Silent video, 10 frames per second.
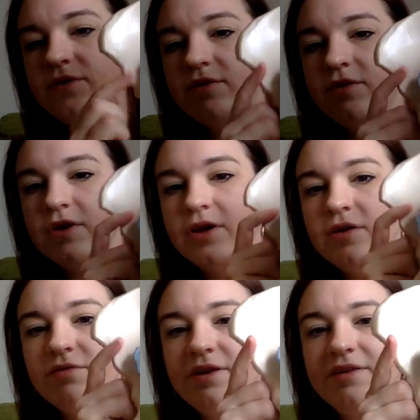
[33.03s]
as you can
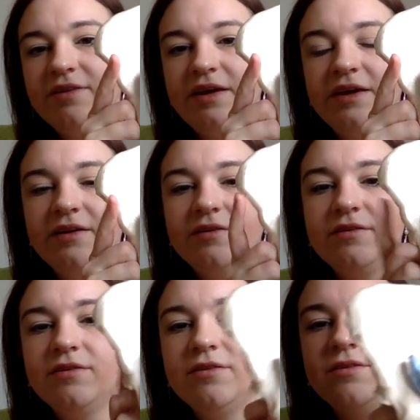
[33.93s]
hopefully see.
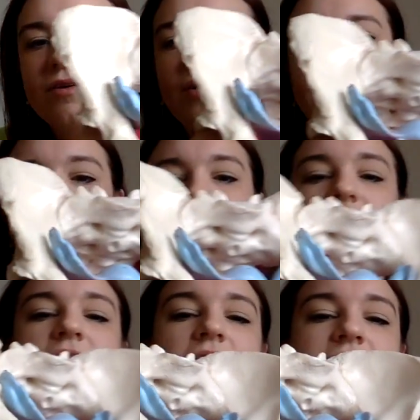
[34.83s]
Sorry, I know the
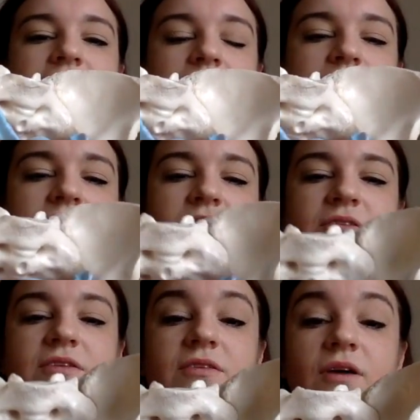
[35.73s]
light keeps
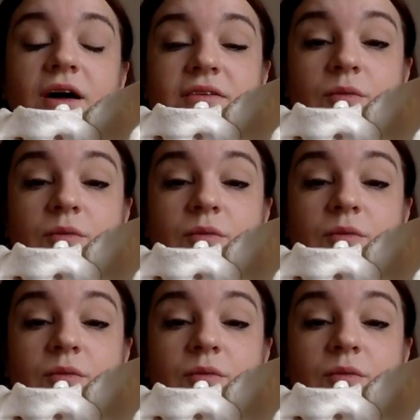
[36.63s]
changing as I